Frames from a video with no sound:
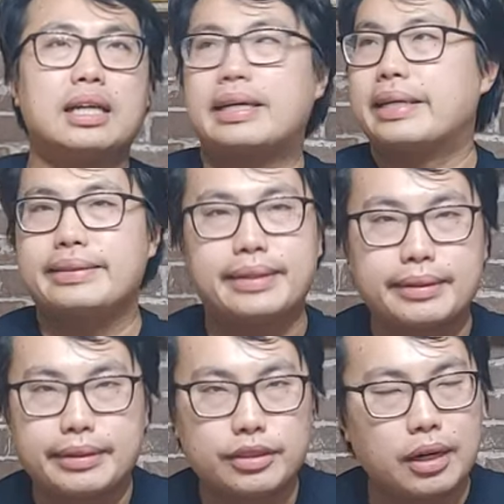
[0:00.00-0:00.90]
like again, uh,
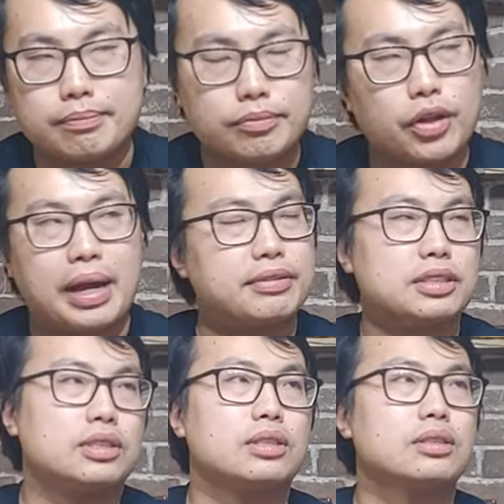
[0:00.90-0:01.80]
other um, uh, half
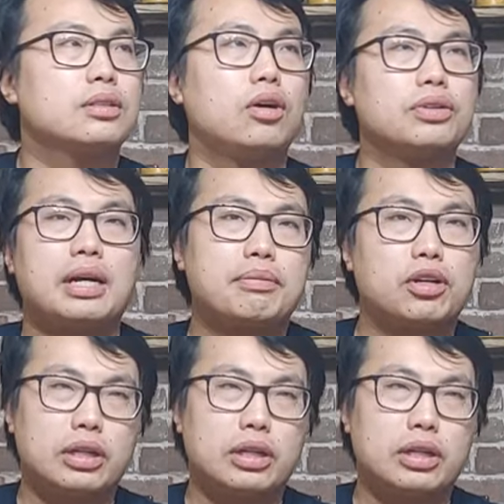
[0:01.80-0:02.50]
does it all the time.